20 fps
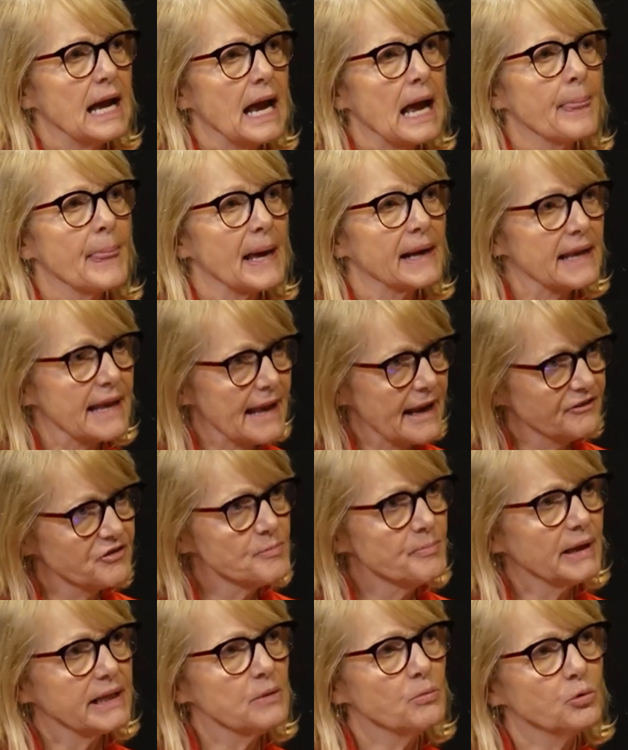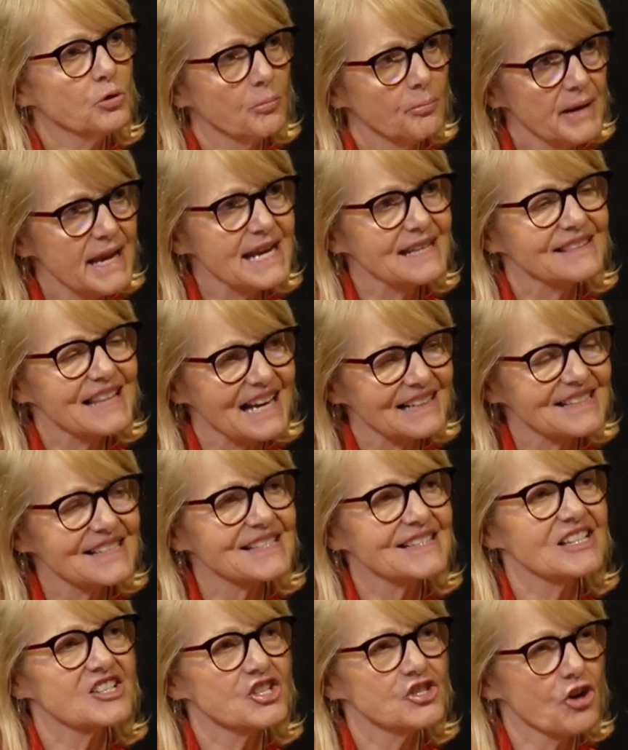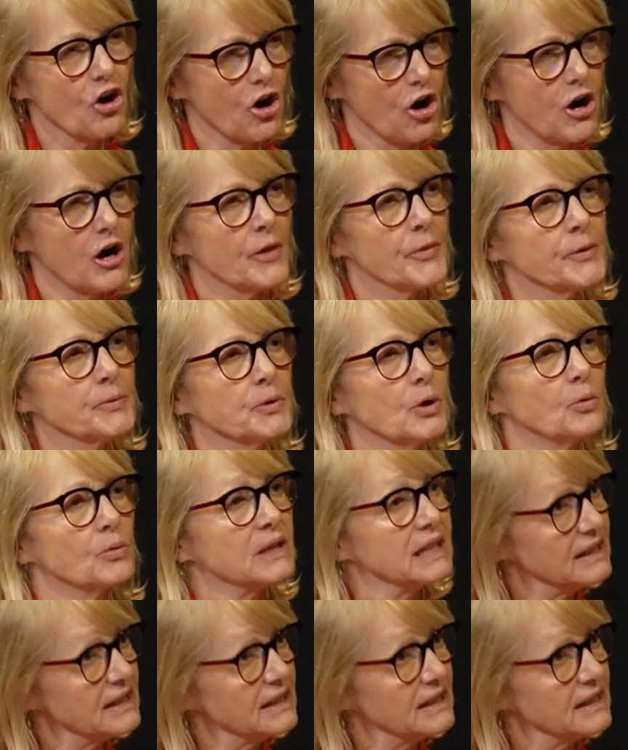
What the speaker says: And that everybody will make that decision on their own,